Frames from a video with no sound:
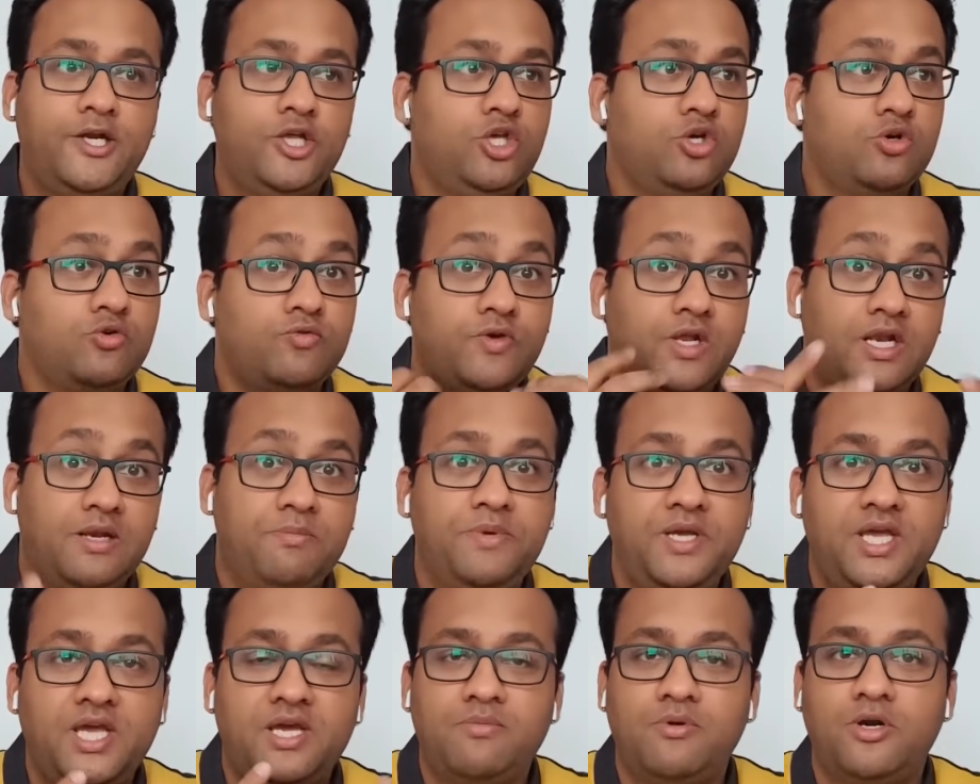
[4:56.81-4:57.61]
You will
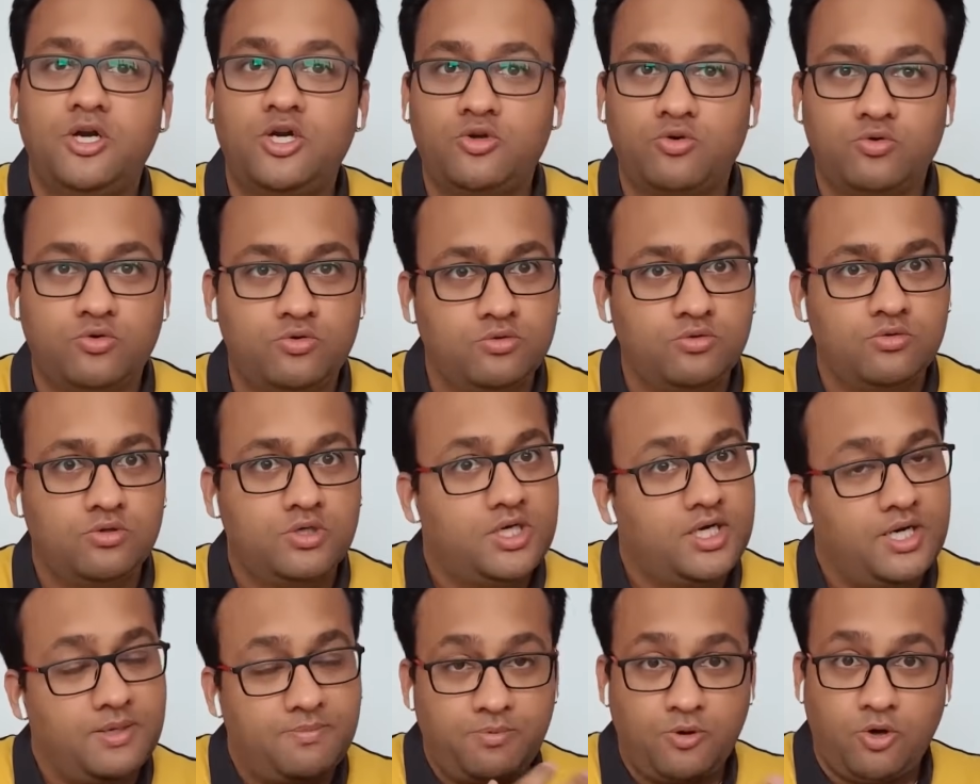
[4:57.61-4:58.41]
be able
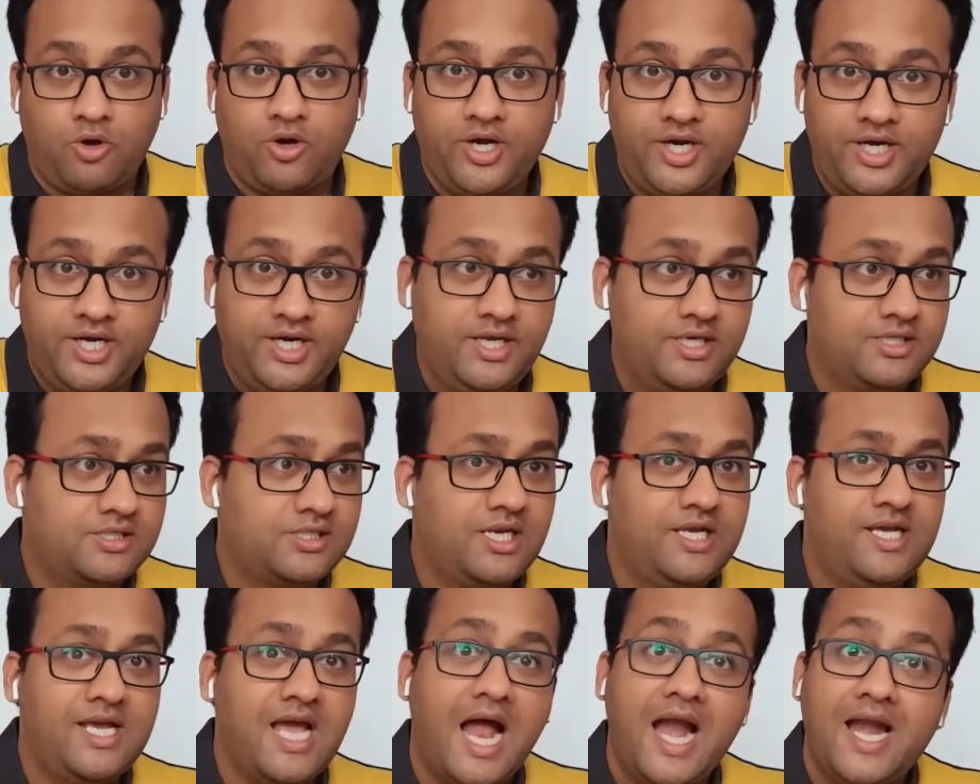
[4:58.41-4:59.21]
to deploy it
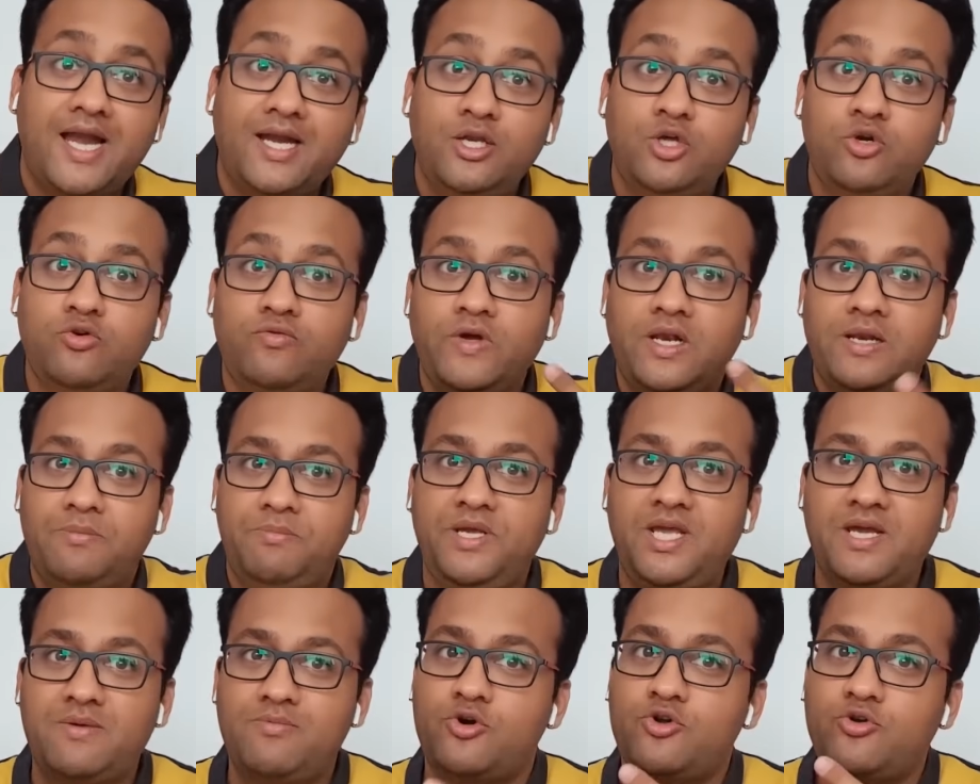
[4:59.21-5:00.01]
easily and you will
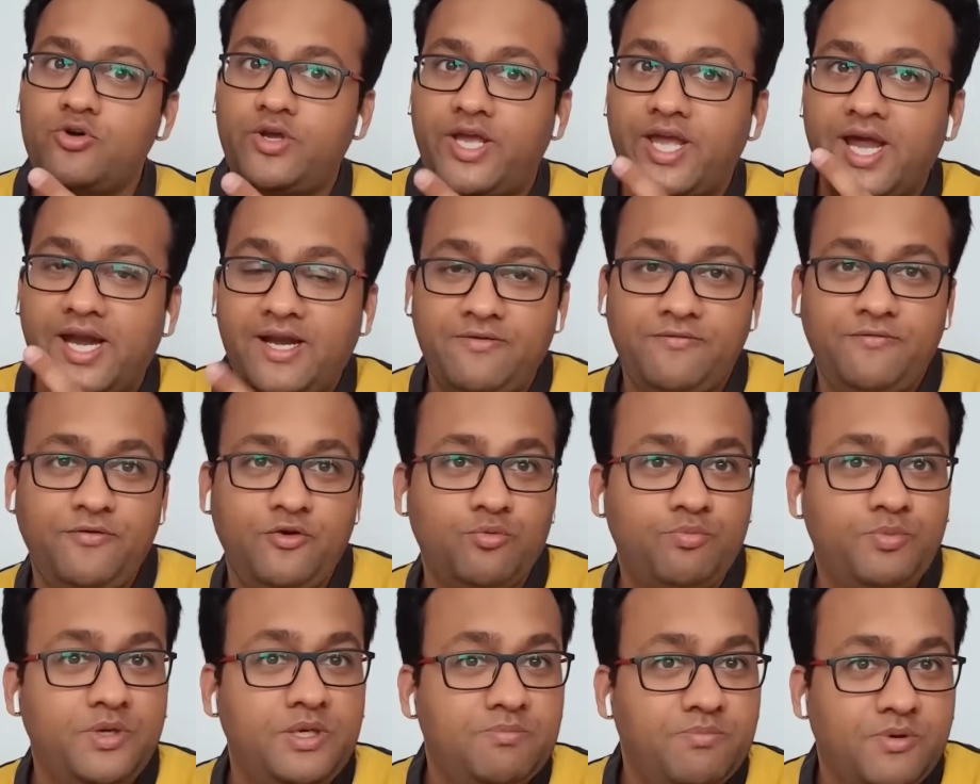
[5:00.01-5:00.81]
be able to get
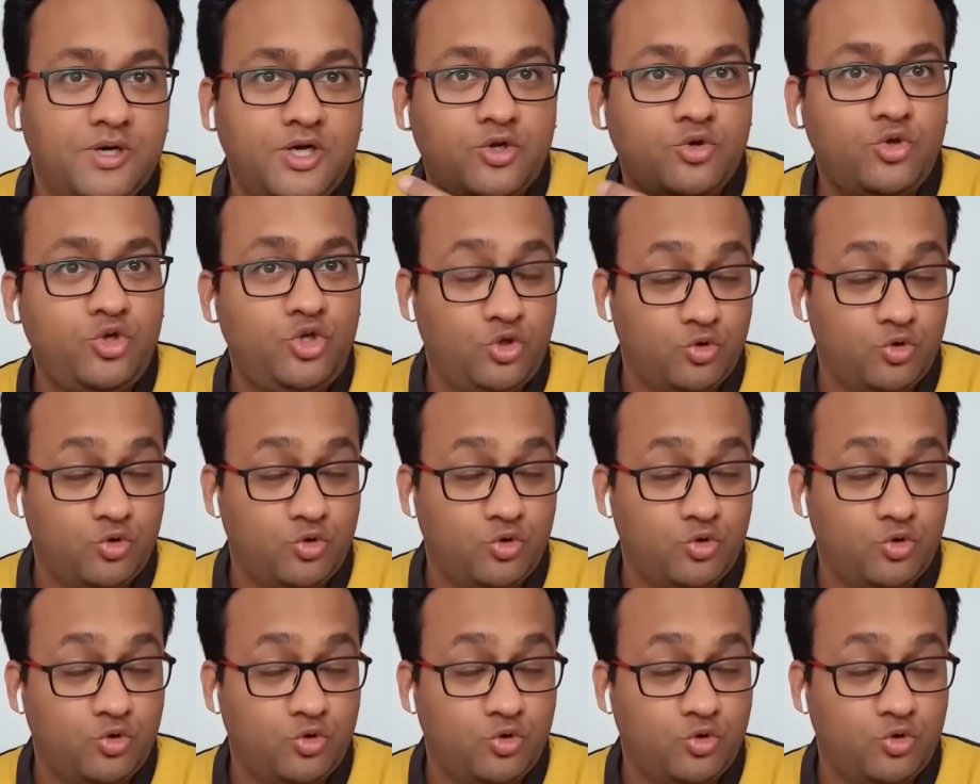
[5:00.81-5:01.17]
few people to